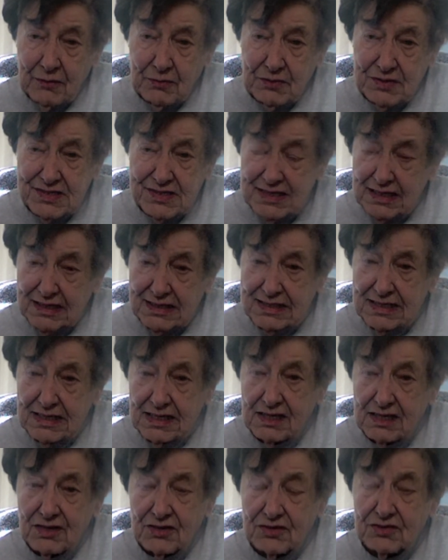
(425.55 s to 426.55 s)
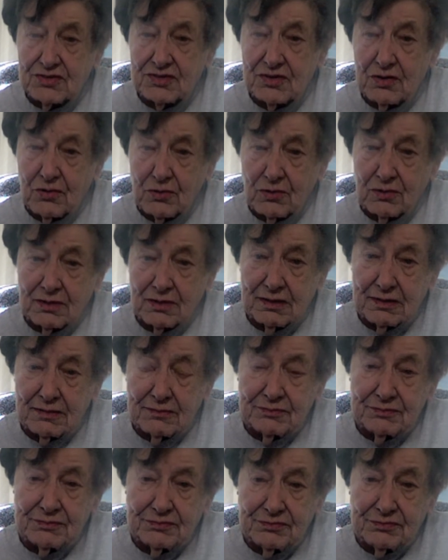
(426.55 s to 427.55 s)
I was 16 years
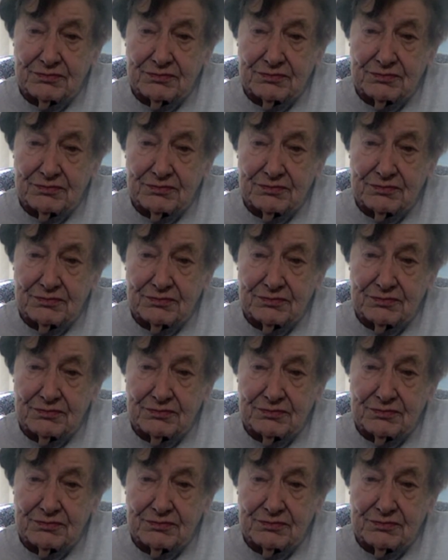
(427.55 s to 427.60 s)
old.